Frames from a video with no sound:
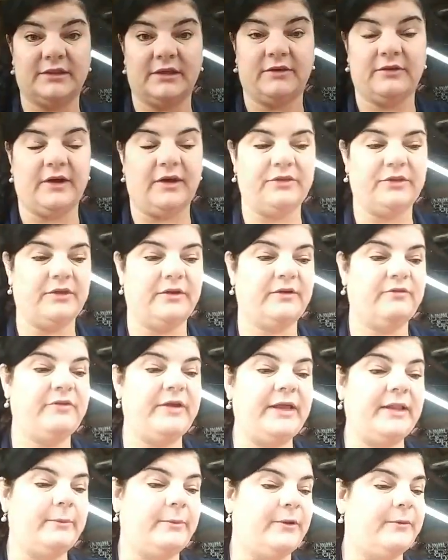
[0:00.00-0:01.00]
that are out there and
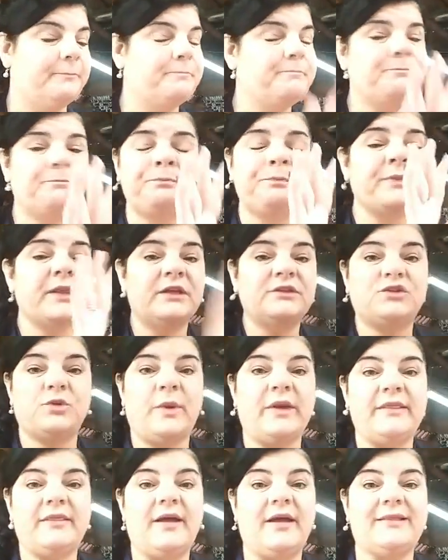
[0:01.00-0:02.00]
available. So
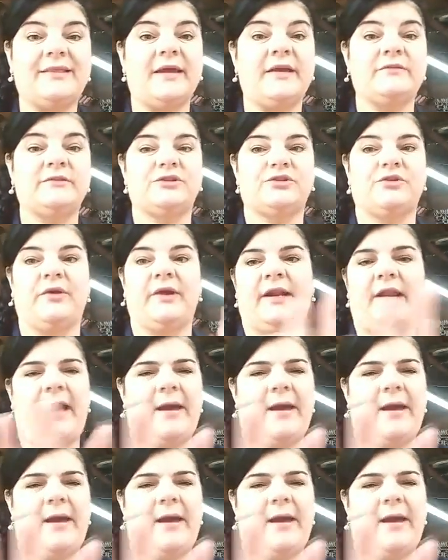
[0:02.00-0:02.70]
I thought that was great.